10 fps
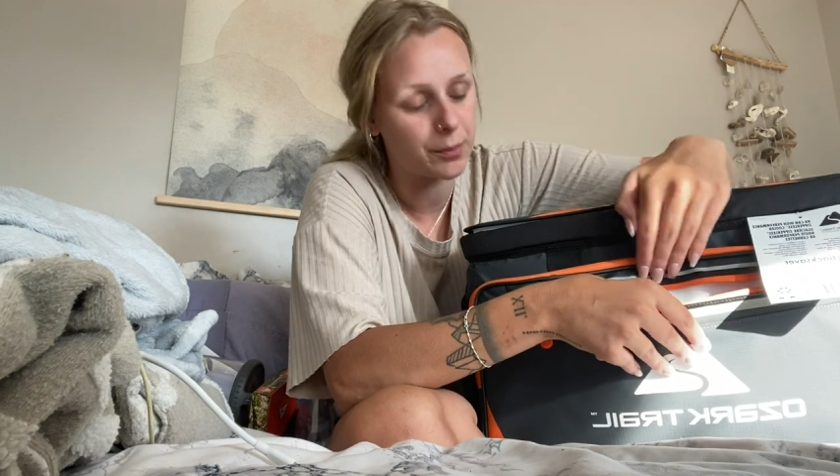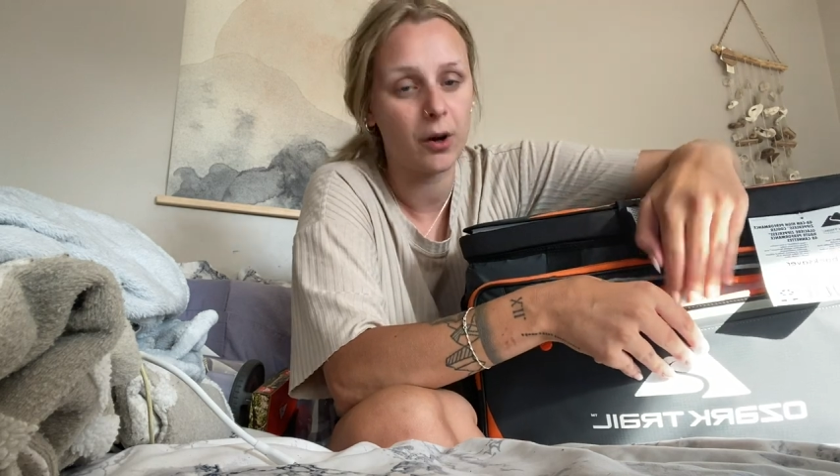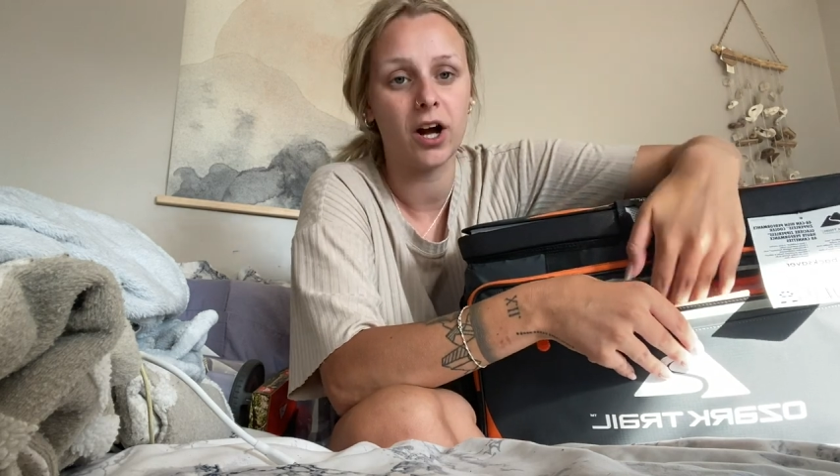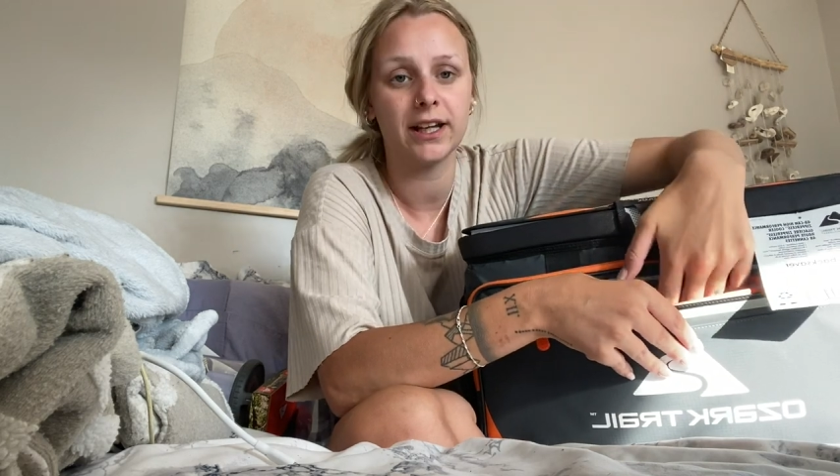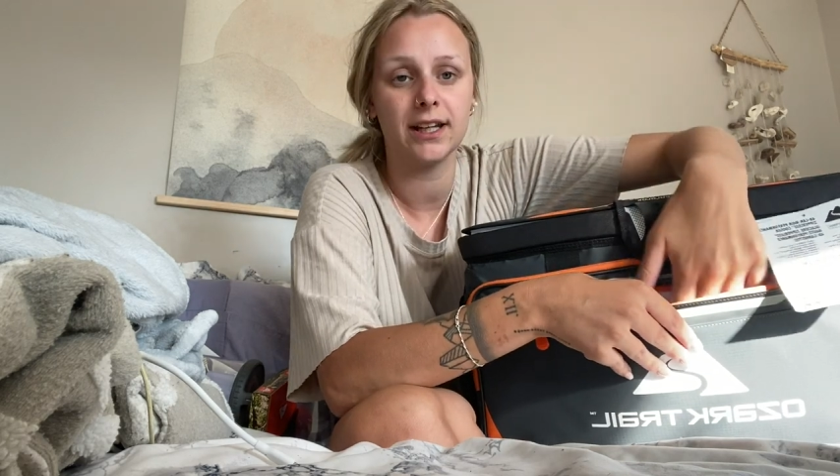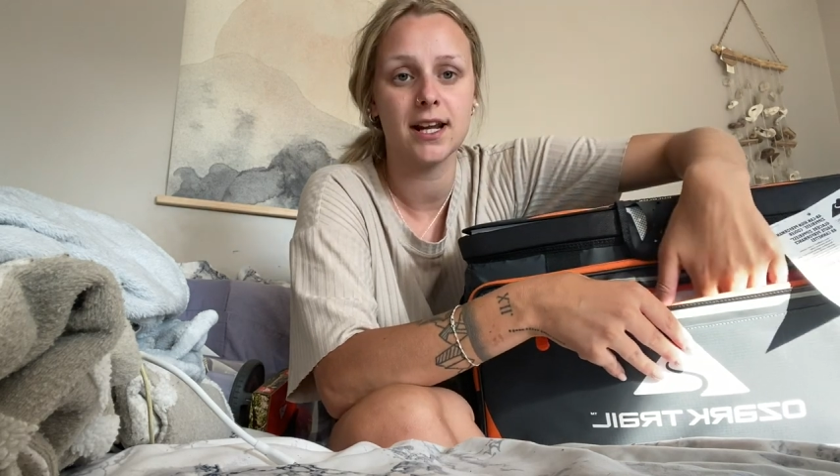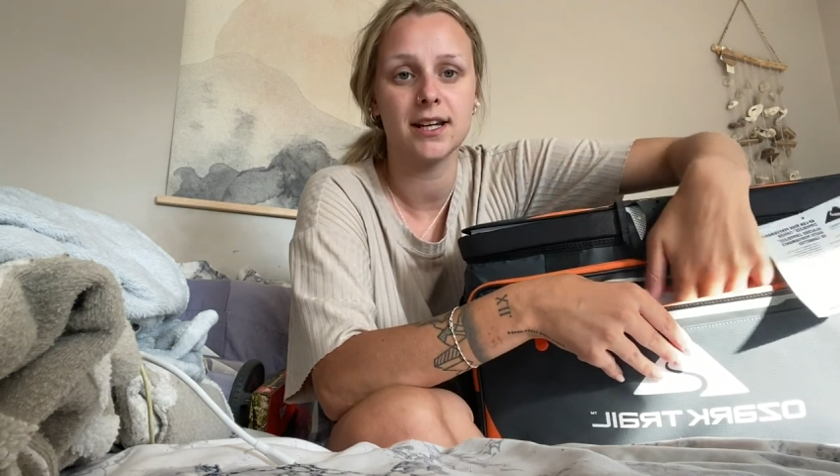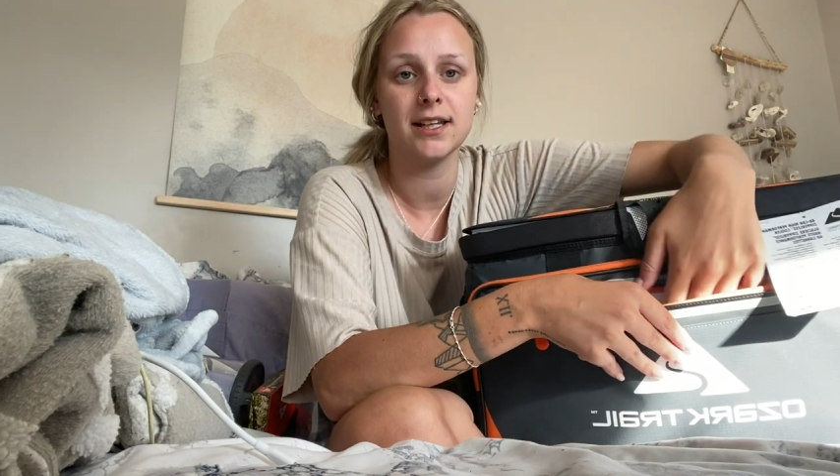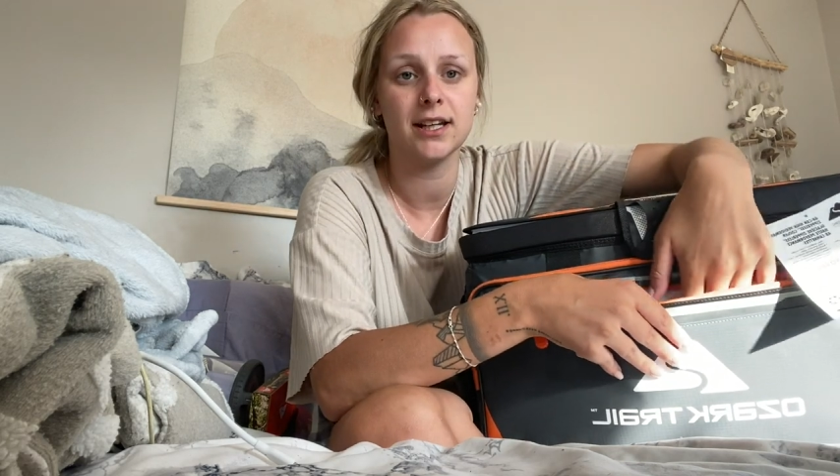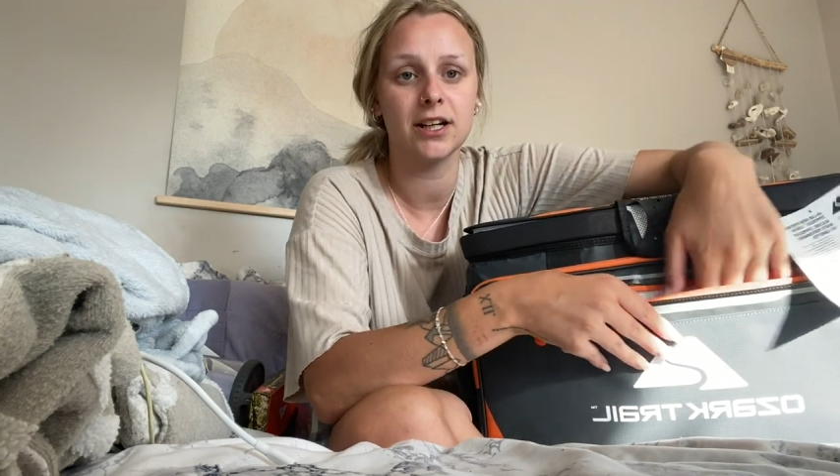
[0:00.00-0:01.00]
pocket in
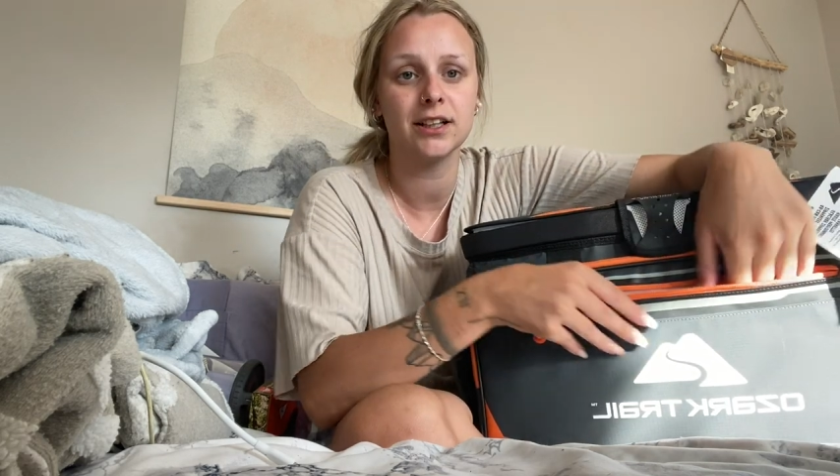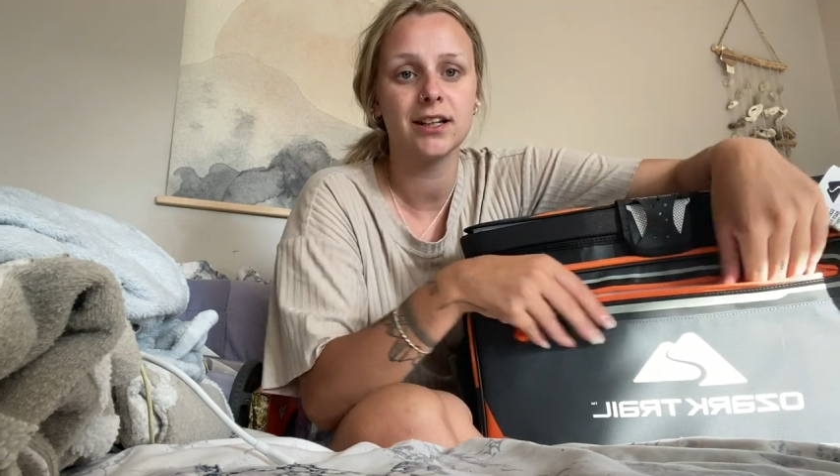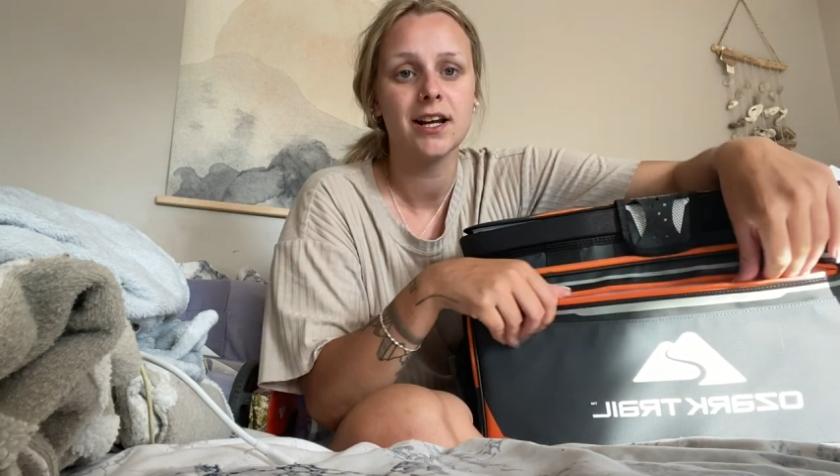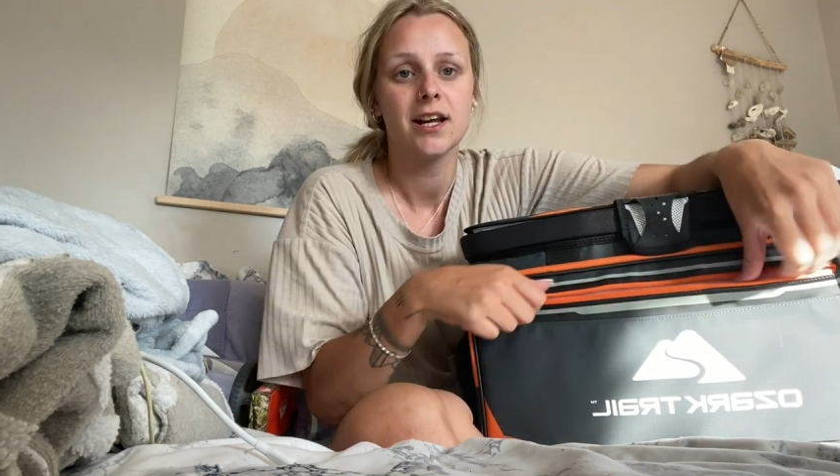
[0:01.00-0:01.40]
here